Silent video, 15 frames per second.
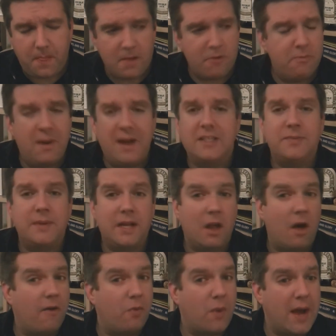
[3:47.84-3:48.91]
Reminds me in a
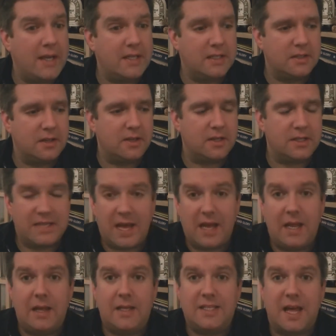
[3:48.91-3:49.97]
lot of ways as a
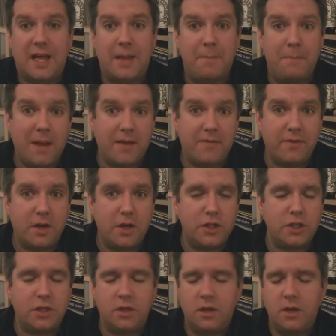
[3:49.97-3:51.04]
slightly bigger
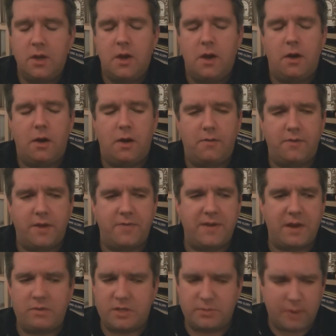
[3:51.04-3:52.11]
version of a
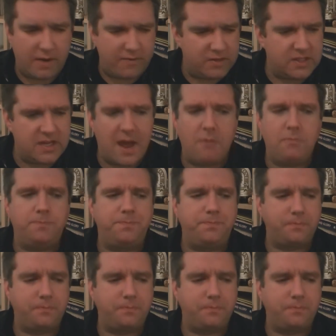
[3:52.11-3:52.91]
Founder's Breakfast Stout.